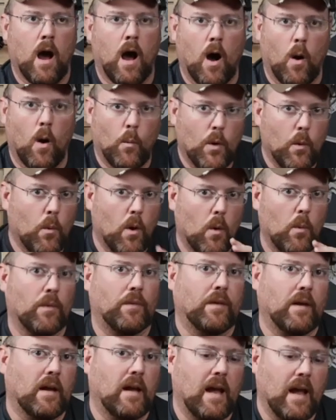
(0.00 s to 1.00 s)
We went with
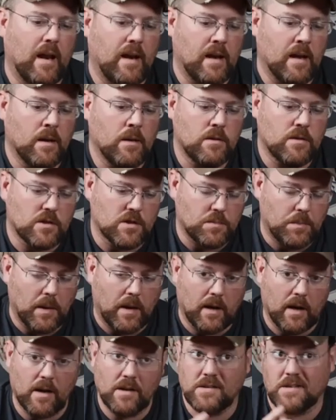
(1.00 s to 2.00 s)
the Gideon just
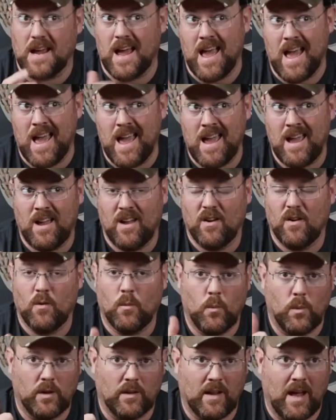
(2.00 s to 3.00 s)
because
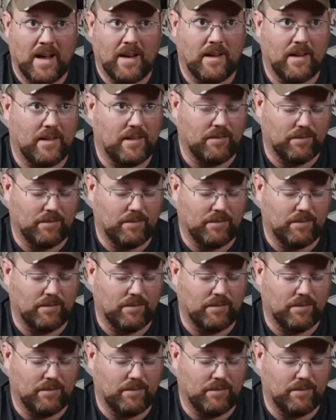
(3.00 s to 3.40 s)
we like